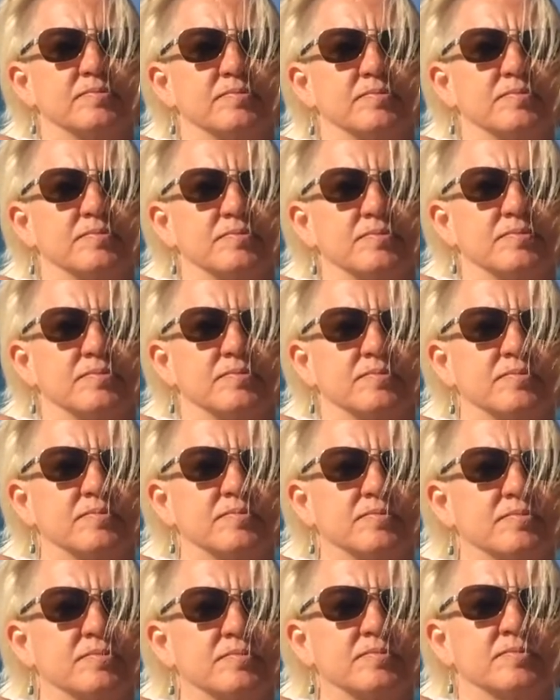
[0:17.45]

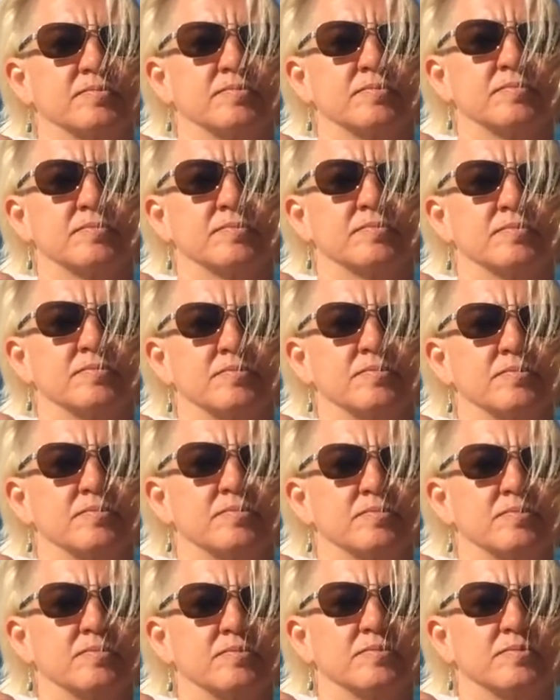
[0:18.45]

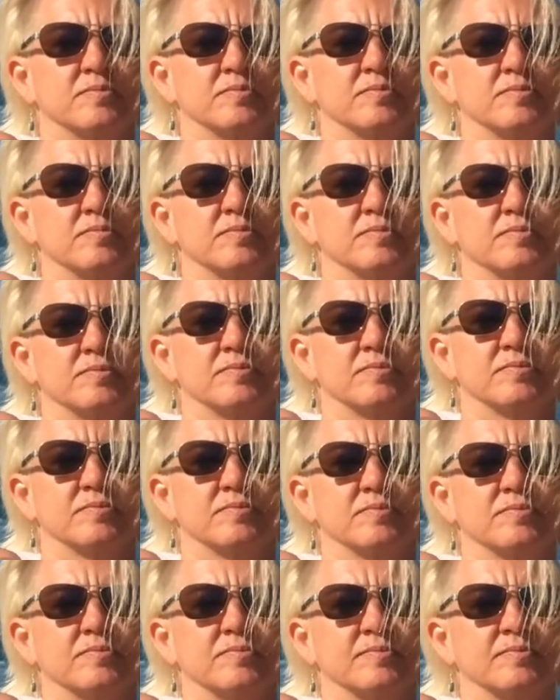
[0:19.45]

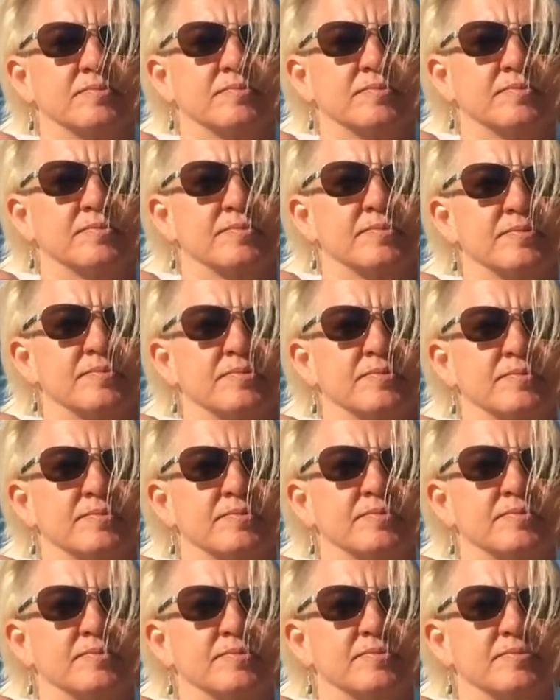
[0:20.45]

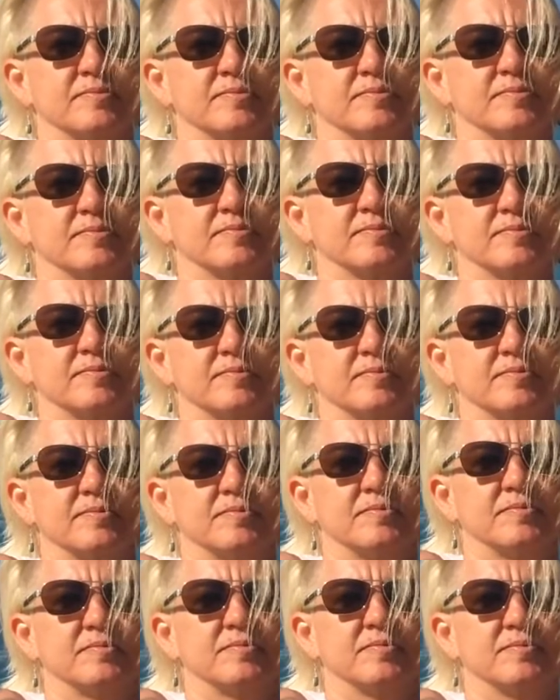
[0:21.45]

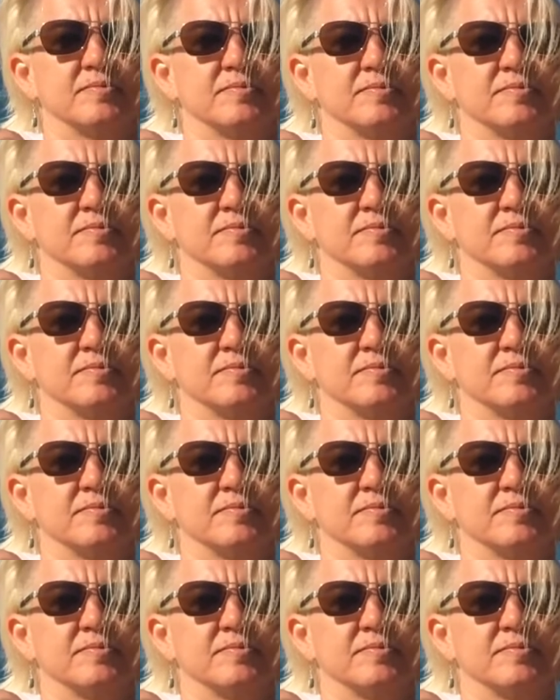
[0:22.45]
[no speech]